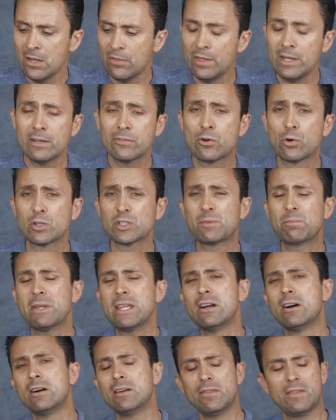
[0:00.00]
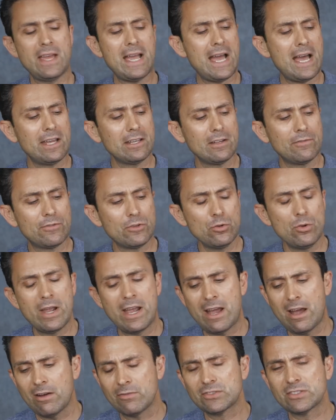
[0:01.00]
Then, of course, beyond that, if you
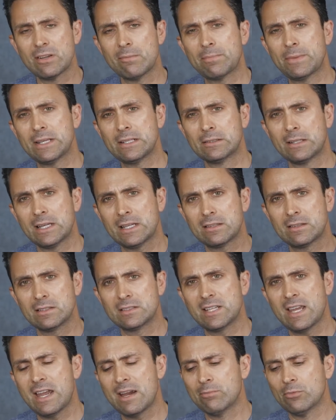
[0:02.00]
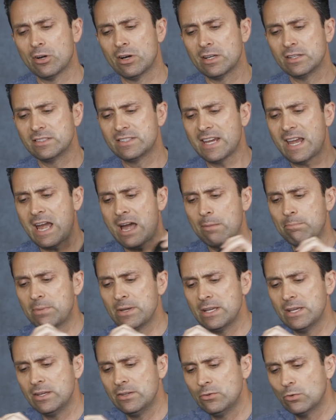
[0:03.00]
have something like the Tamron
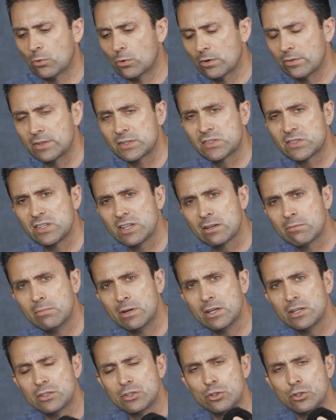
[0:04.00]
Tap-In or the Sigma